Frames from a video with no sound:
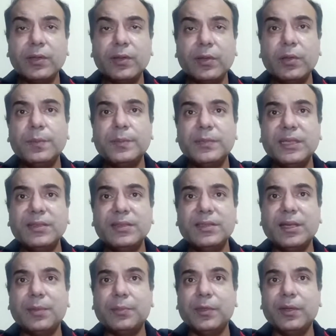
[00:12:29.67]
group's
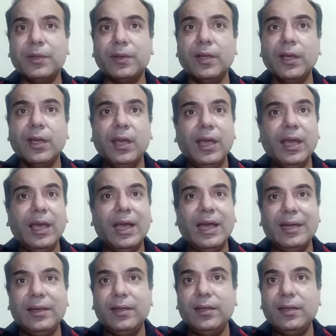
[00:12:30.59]
inception,
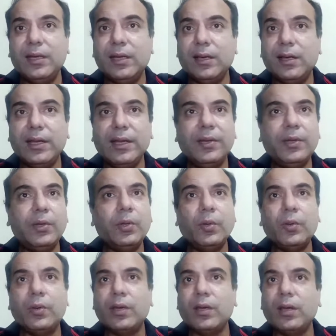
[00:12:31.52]
and it
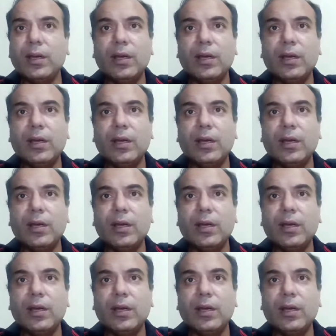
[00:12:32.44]
took